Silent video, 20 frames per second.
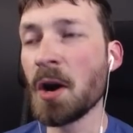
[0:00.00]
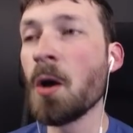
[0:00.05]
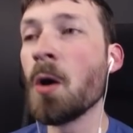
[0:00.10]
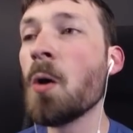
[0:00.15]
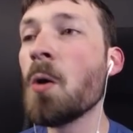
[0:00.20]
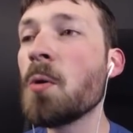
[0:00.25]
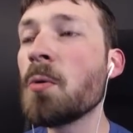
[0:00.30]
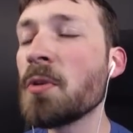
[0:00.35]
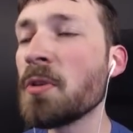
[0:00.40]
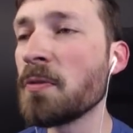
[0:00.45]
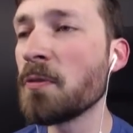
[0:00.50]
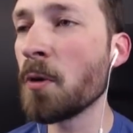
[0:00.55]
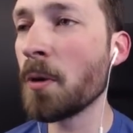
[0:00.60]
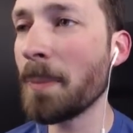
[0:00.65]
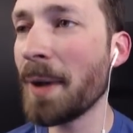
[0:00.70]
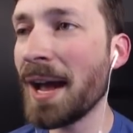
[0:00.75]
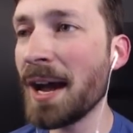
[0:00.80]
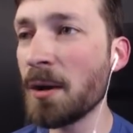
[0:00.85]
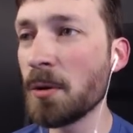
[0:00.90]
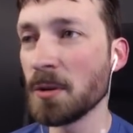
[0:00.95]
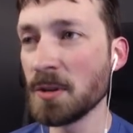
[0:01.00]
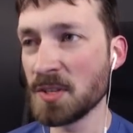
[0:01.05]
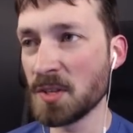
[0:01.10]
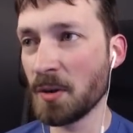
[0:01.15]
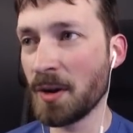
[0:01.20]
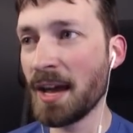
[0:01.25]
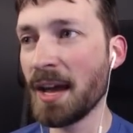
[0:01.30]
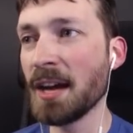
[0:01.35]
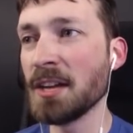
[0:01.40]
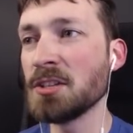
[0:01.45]
Oh, the four powers,
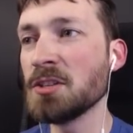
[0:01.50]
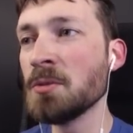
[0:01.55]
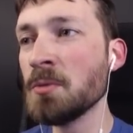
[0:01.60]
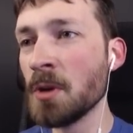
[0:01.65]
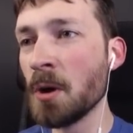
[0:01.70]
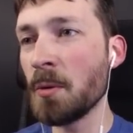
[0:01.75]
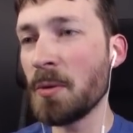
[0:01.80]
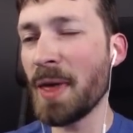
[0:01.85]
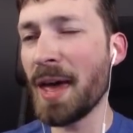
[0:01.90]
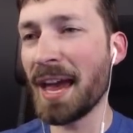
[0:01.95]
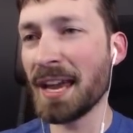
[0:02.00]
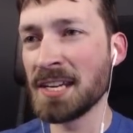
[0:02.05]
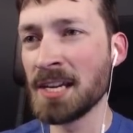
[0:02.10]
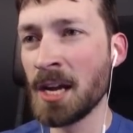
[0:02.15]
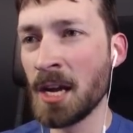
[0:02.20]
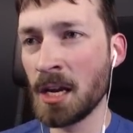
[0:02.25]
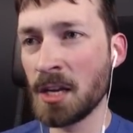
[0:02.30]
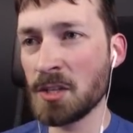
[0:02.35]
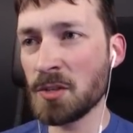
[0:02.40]
okay, I do know that.